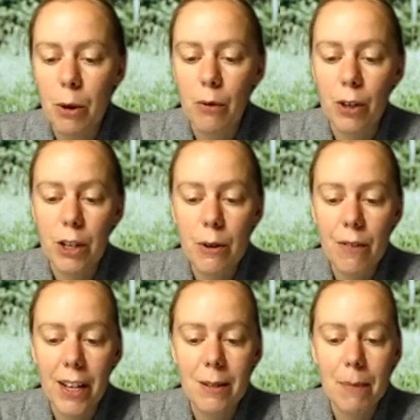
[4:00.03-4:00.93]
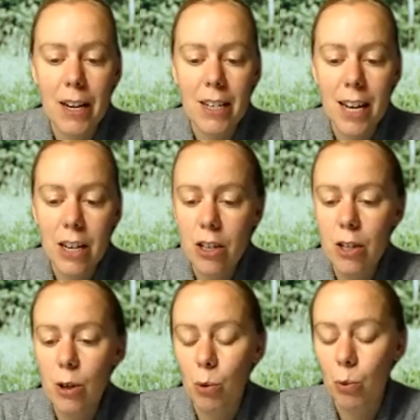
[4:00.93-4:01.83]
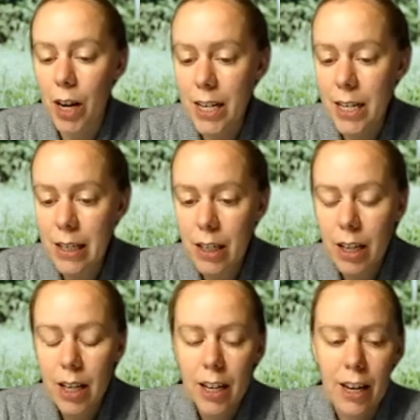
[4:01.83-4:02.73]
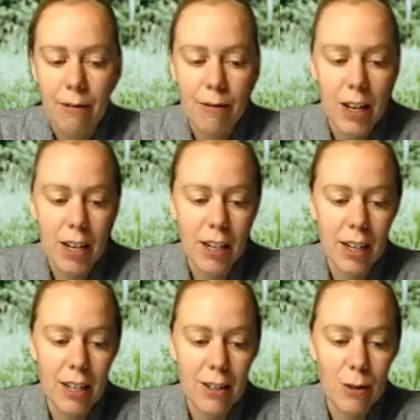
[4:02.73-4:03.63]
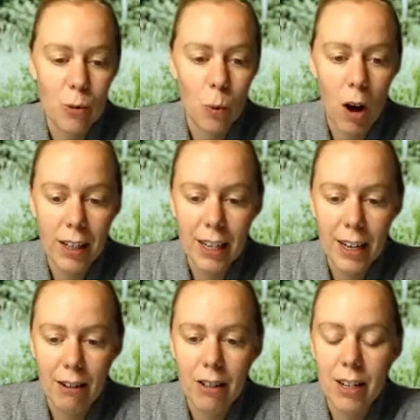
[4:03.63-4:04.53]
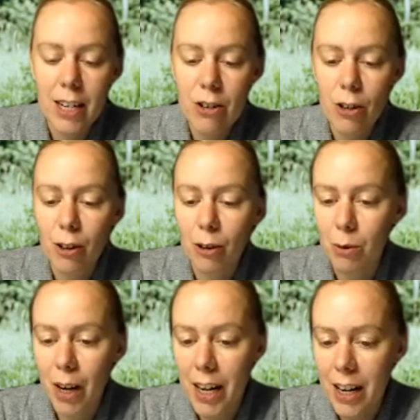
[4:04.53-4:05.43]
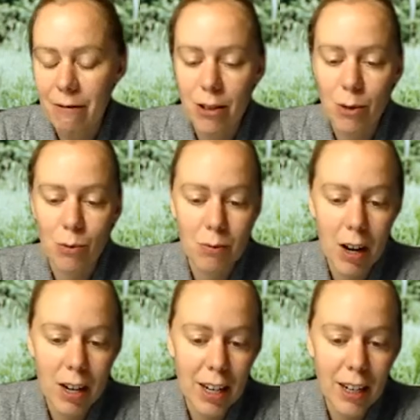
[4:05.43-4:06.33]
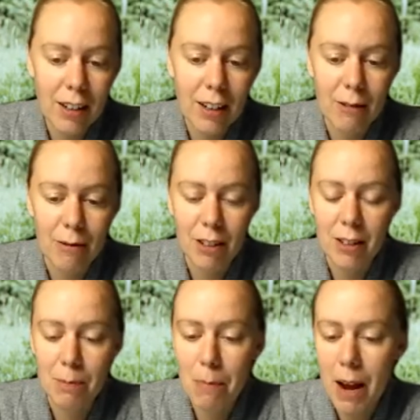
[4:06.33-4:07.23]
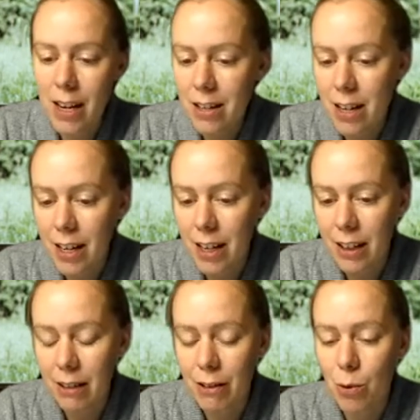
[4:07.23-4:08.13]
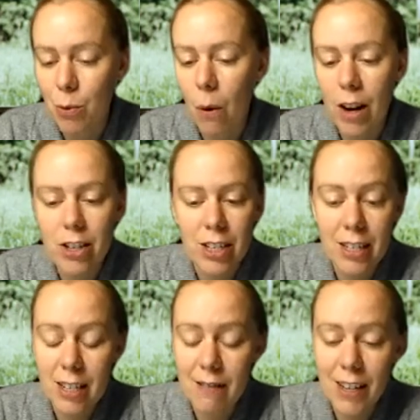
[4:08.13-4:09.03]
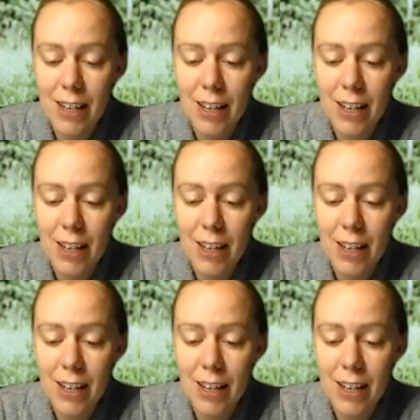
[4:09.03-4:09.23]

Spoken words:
for you, if that's meditation, great. If it is walking out in nature, great. If it's running, if it's painting, if it's watching TV,